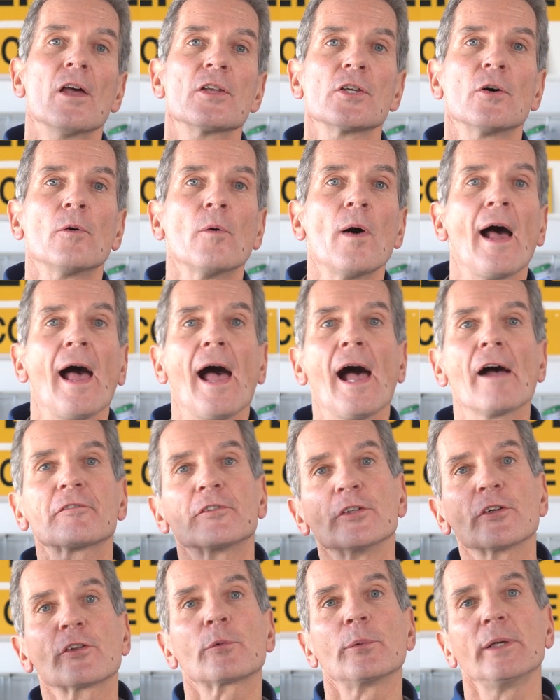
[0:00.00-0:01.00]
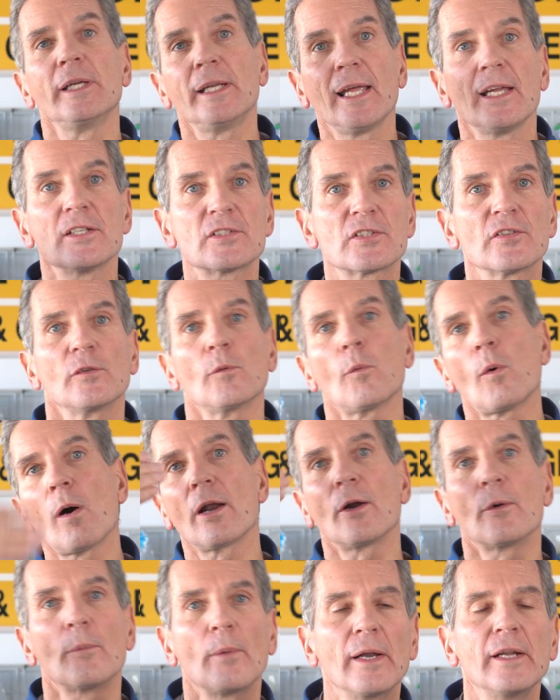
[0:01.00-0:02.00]
So after three days of the
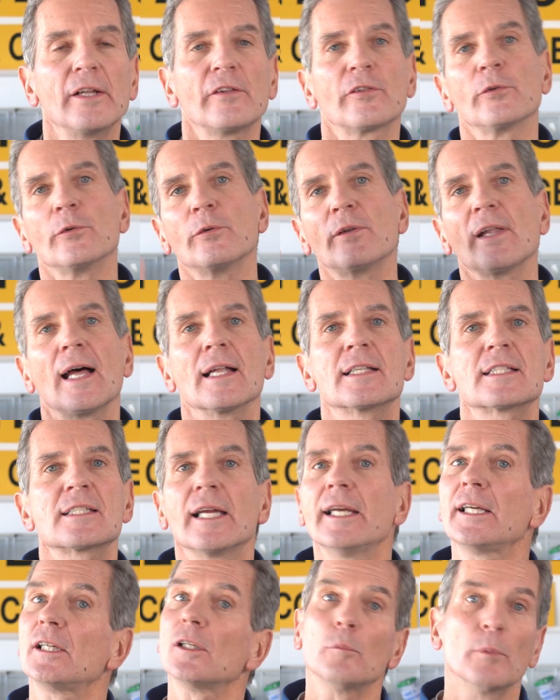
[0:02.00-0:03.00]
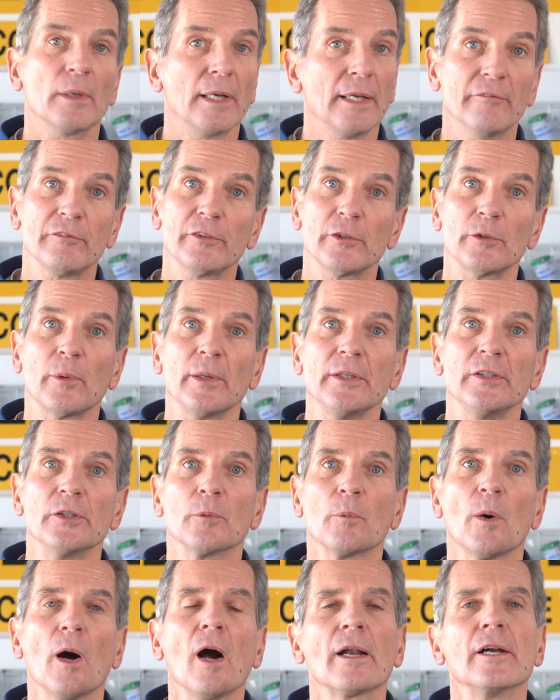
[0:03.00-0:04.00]
water running through that cycle, whenever you run
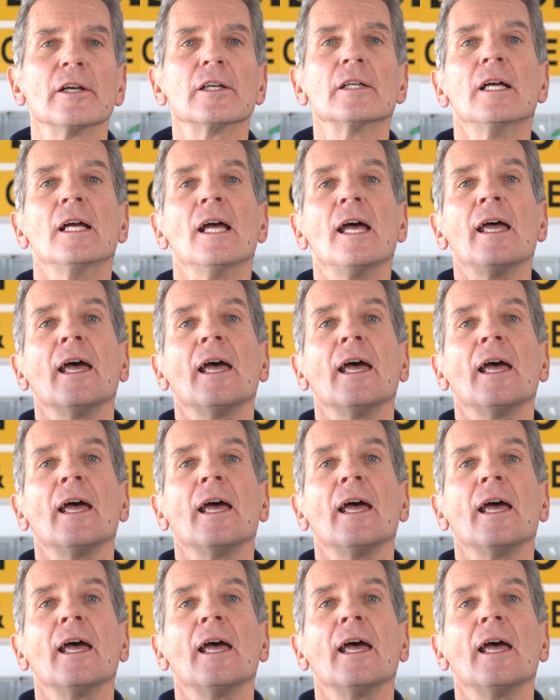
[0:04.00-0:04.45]
your water,